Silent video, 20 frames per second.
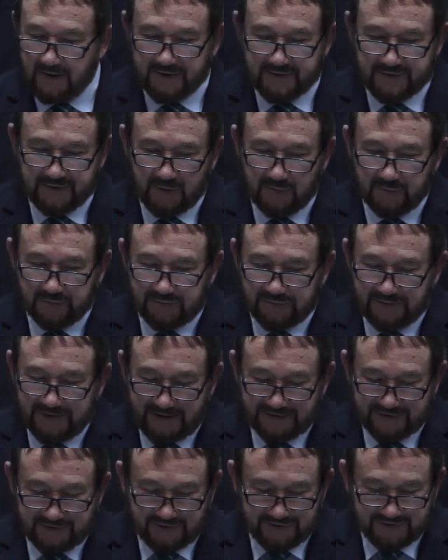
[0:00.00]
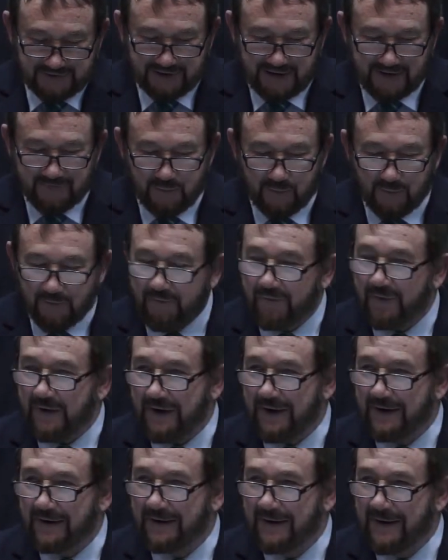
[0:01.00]
So that's just to give you a
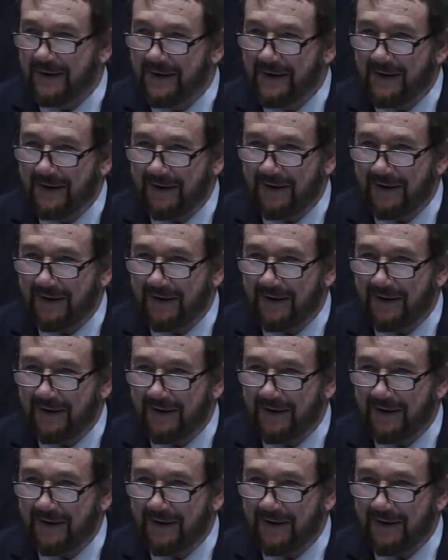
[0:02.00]
feel